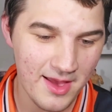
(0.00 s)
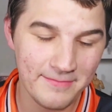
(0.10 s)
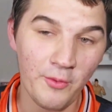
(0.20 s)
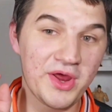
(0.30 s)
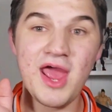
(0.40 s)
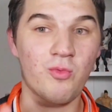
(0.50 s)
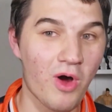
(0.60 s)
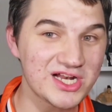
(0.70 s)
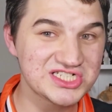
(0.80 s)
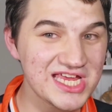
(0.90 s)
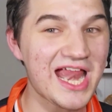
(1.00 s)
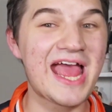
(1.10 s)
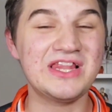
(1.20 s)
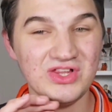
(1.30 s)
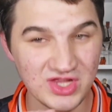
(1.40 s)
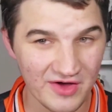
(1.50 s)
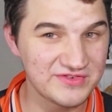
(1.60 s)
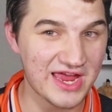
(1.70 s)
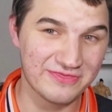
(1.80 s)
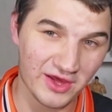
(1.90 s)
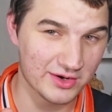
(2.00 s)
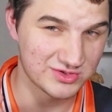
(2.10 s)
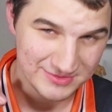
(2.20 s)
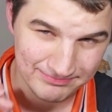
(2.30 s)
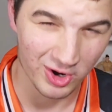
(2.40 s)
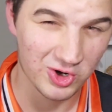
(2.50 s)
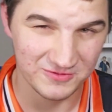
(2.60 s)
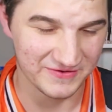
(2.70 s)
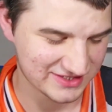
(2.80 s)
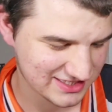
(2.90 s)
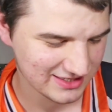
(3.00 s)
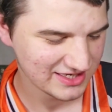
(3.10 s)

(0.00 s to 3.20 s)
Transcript: But when I watched it, I loved it and thought it was perfect.